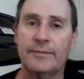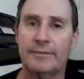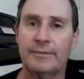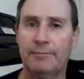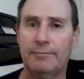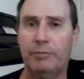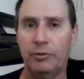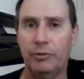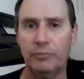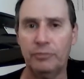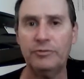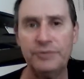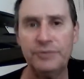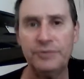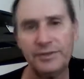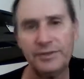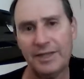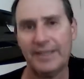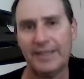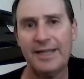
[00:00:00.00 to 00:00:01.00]

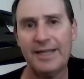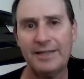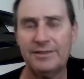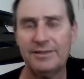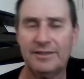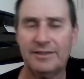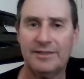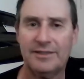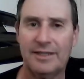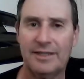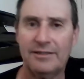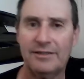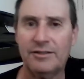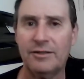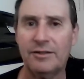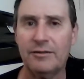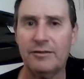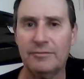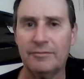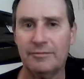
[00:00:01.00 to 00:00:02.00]
pulls, I guess. I don't
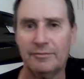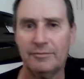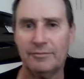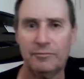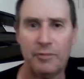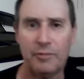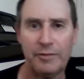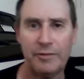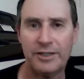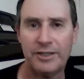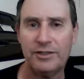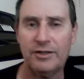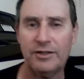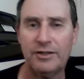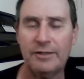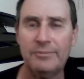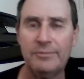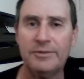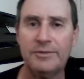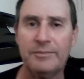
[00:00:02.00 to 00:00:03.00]
know rowing
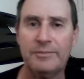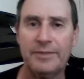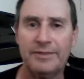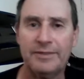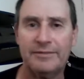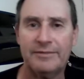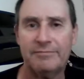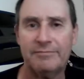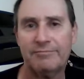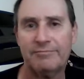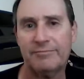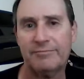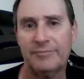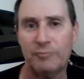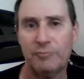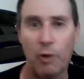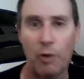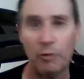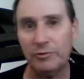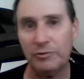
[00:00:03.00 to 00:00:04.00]
terms, but
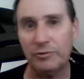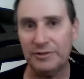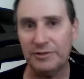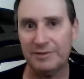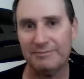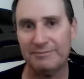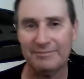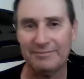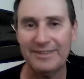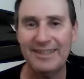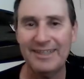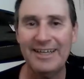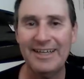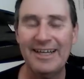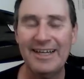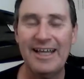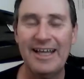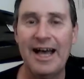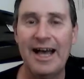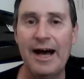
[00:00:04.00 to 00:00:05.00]
rows.
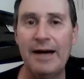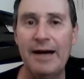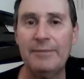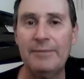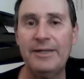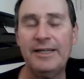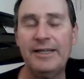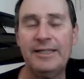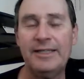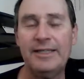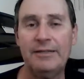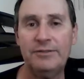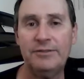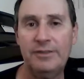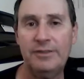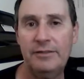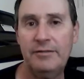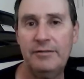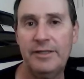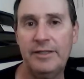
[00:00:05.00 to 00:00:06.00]
And it tells
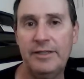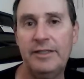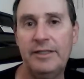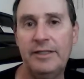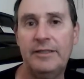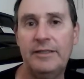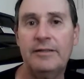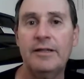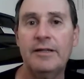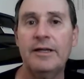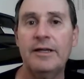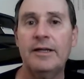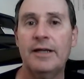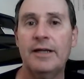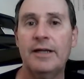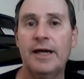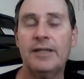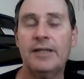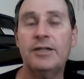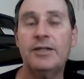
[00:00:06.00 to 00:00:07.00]
you the
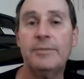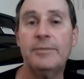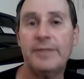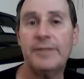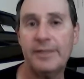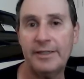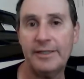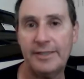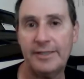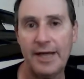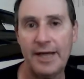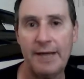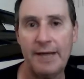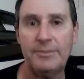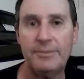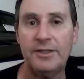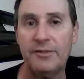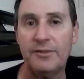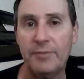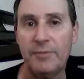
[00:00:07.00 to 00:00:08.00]
accumulated time
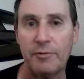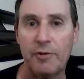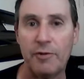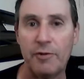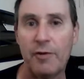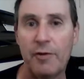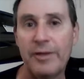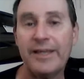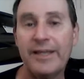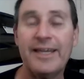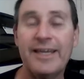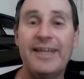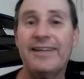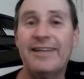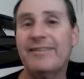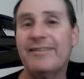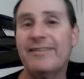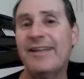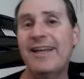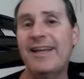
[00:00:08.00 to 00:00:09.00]
that you've been rowing.
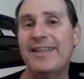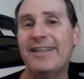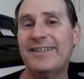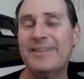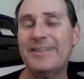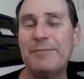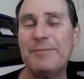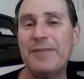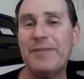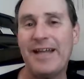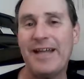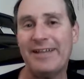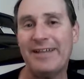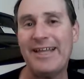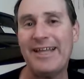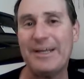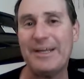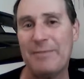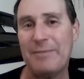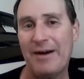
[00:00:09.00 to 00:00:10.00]
And there's something I
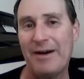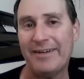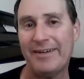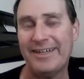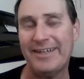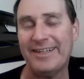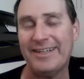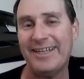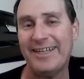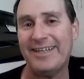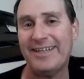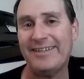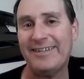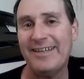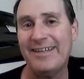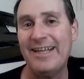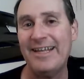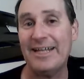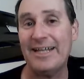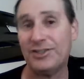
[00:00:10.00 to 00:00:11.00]
like about it.
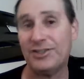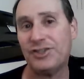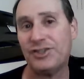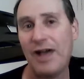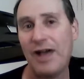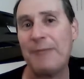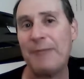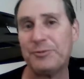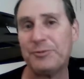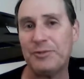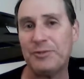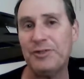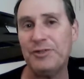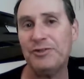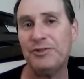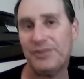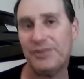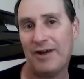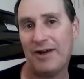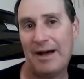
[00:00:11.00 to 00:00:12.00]
It stops when you
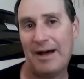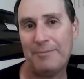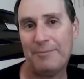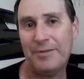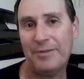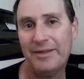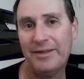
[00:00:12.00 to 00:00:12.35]
stop.